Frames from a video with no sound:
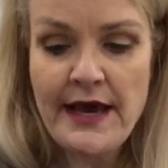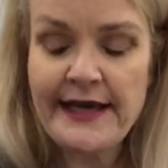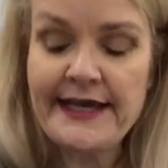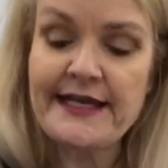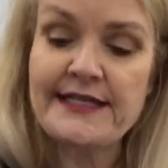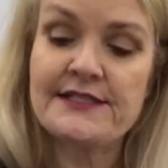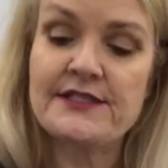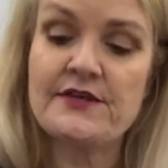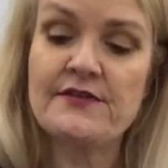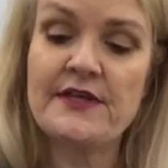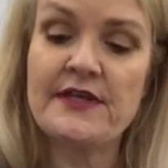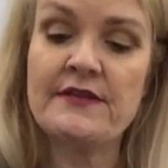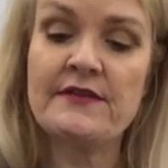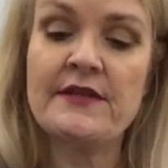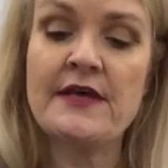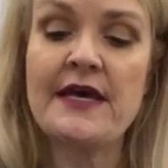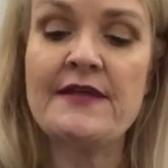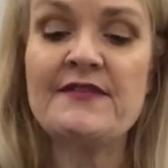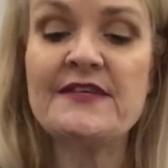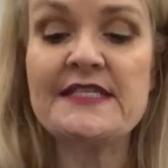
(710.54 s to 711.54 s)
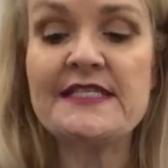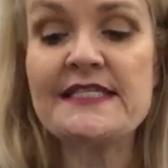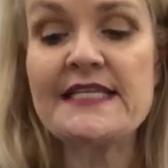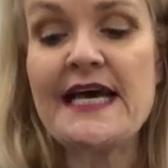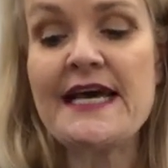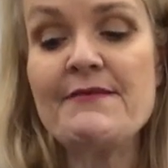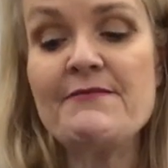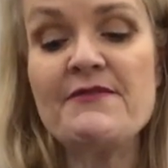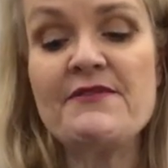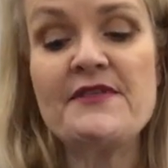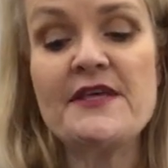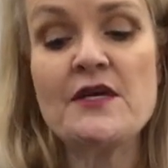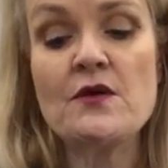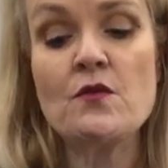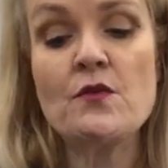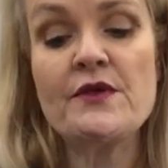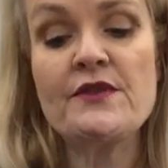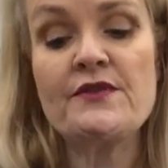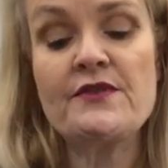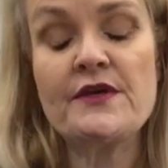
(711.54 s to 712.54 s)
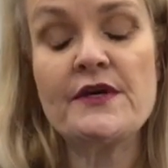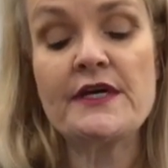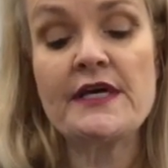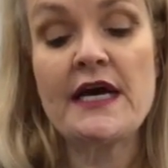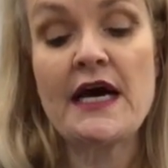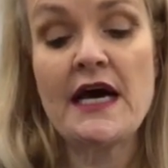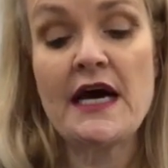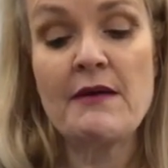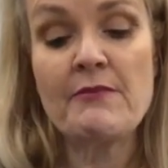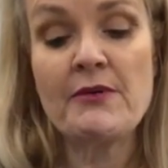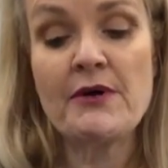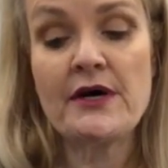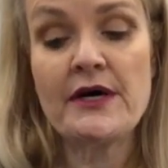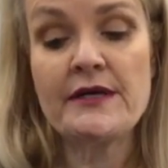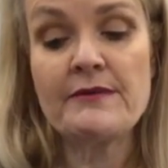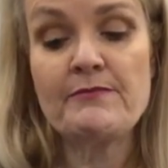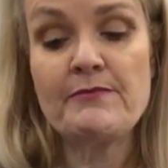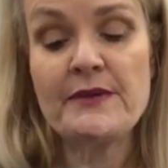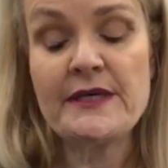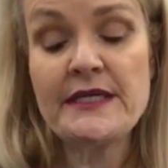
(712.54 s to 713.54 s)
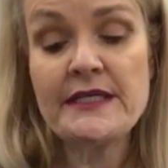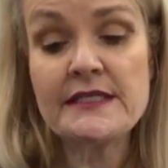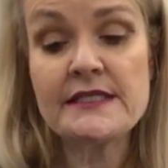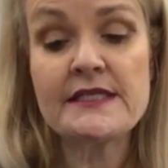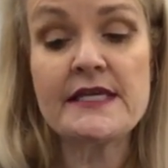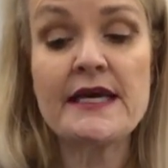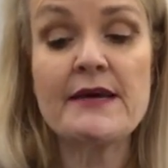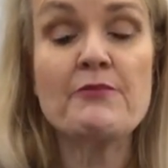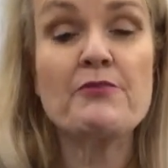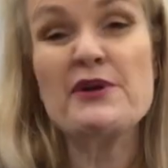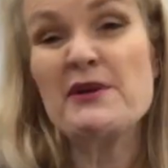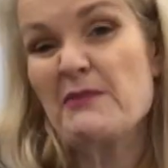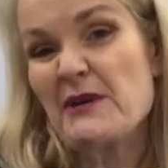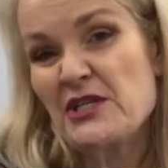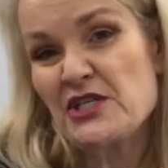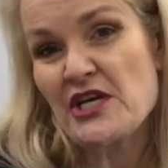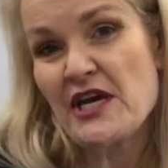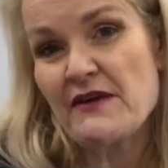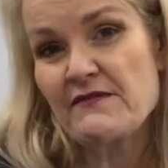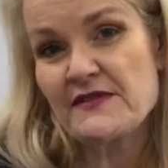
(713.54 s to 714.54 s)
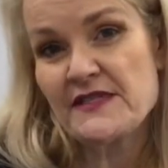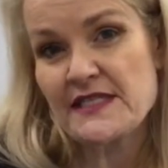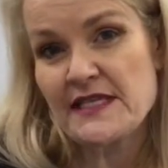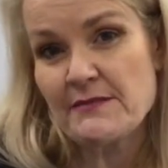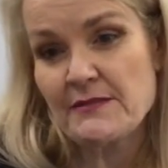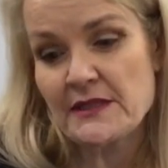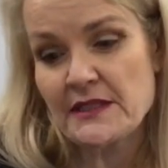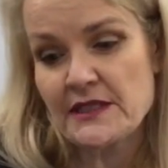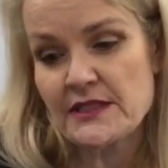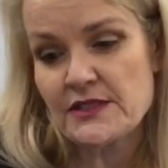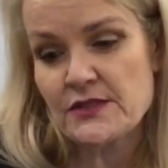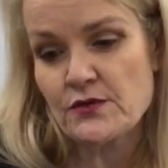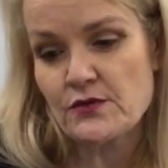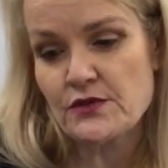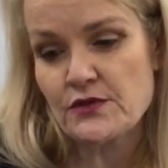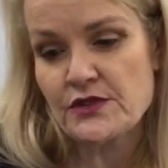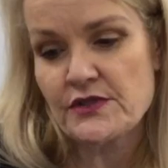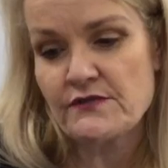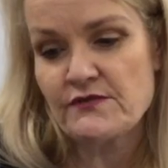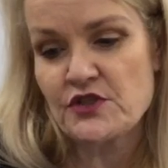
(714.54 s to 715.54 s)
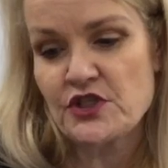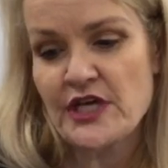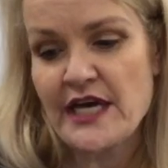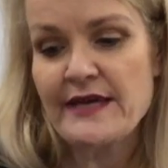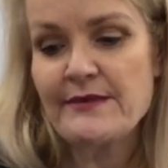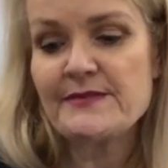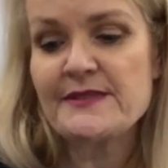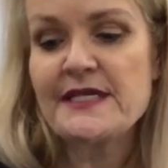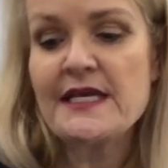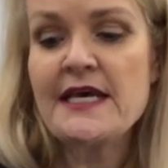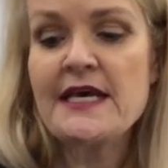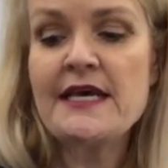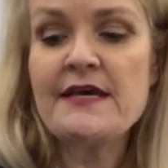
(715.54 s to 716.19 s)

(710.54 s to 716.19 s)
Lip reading: Okay, so then the same thing with the carbide bits. They pretty much have similar sorts of shapes.